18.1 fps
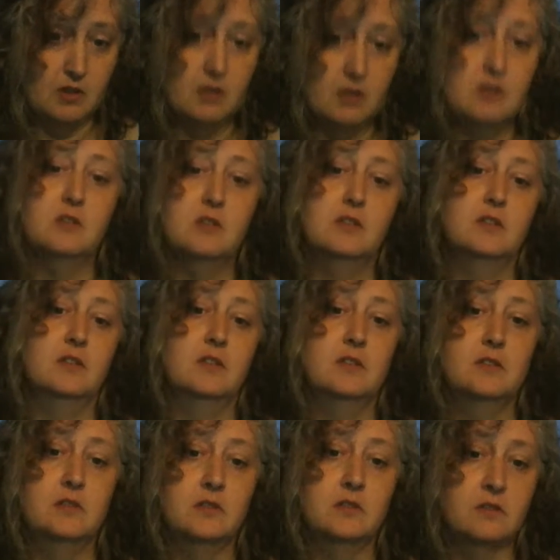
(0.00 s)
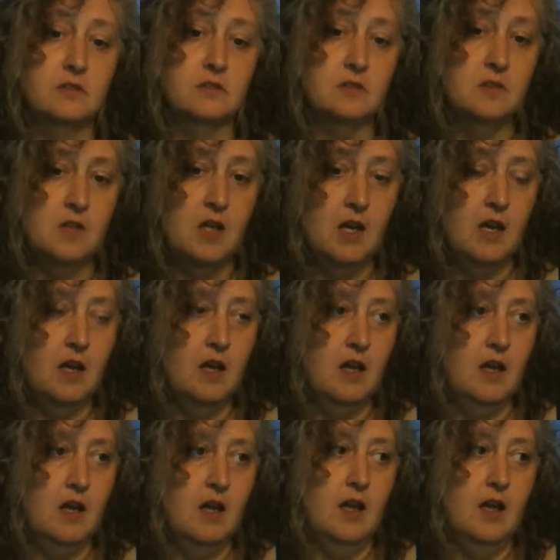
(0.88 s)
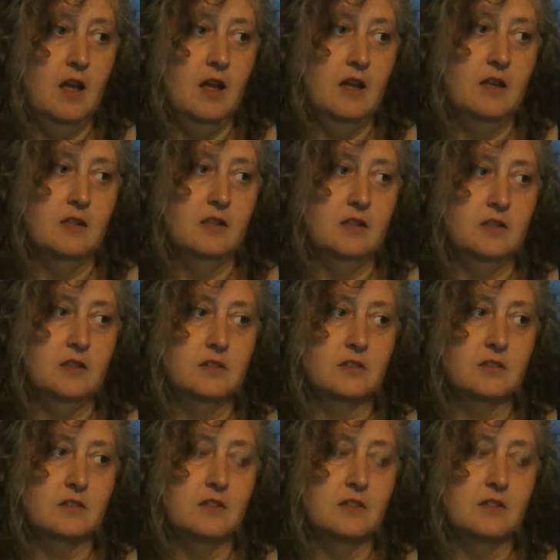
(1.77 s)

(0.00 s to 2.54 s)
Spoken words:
(silence)